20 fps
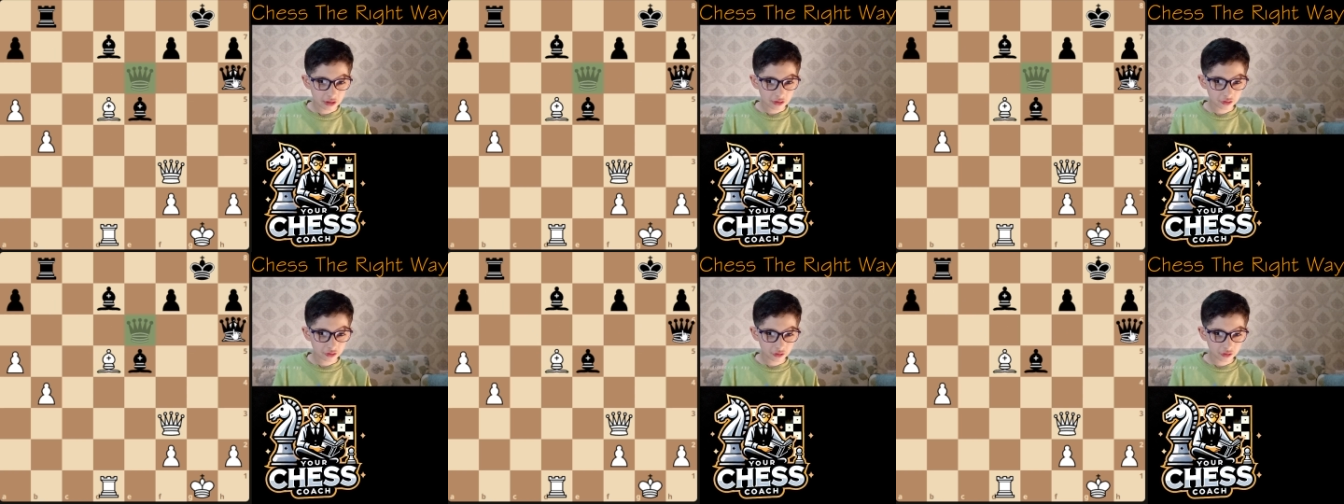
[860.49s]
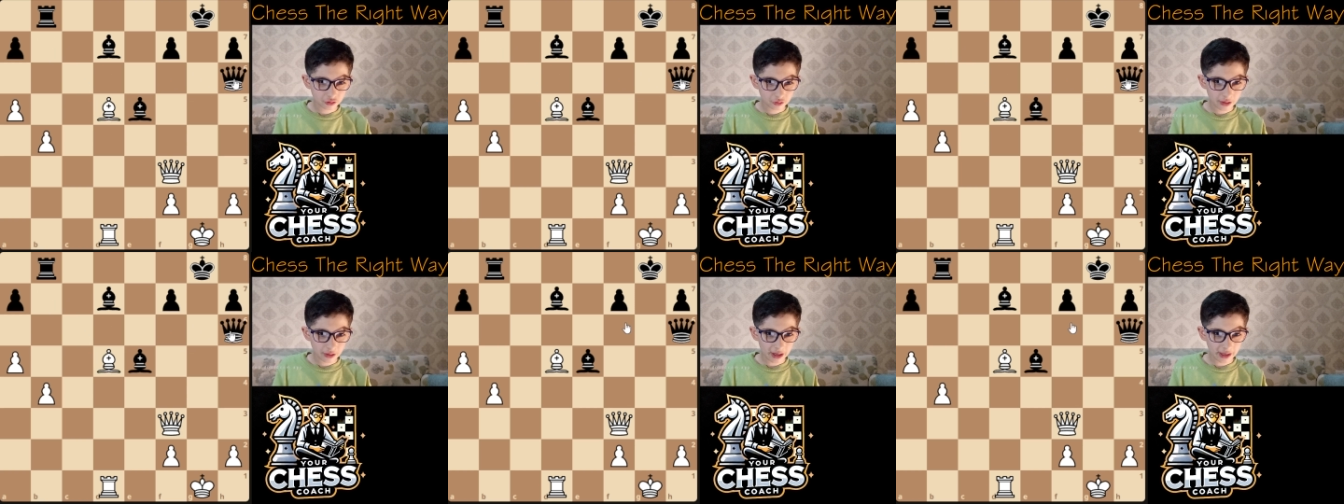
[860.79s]
you
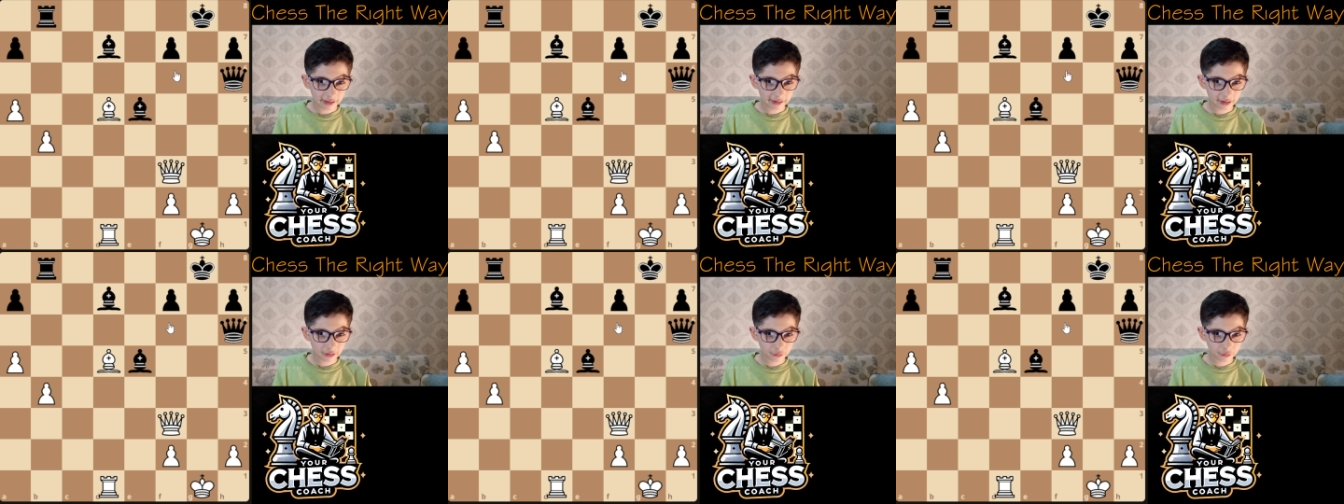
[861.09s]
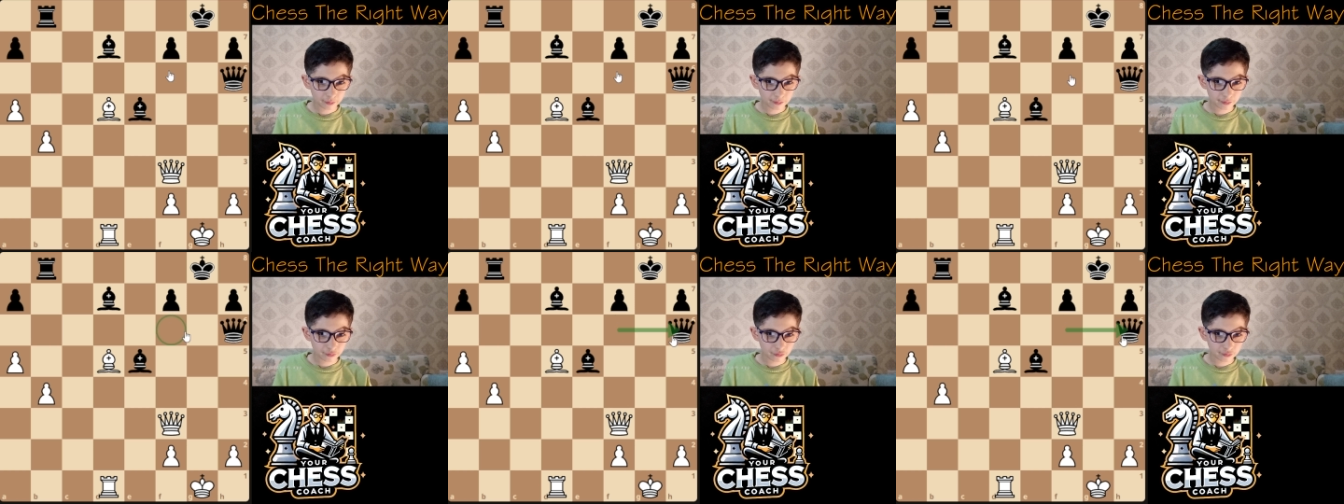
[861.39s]
do hang a
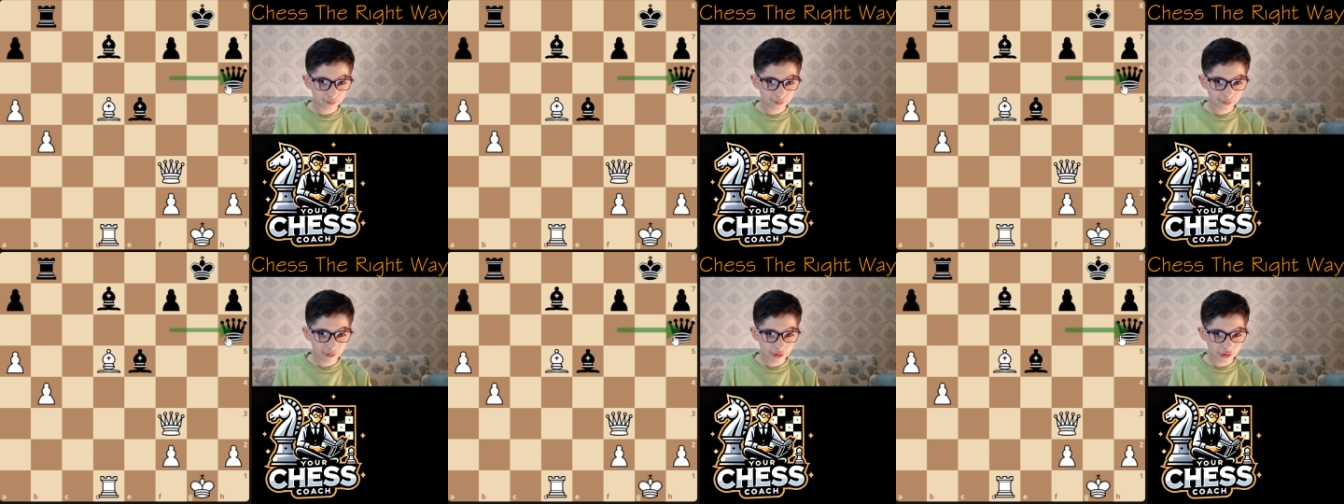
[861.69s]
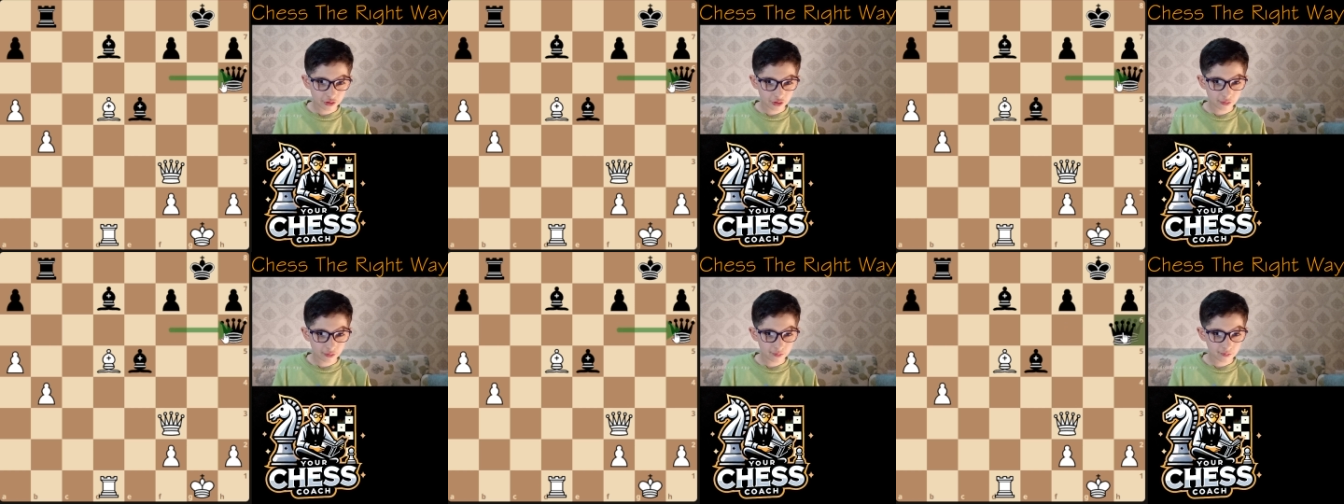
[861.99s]
bishop,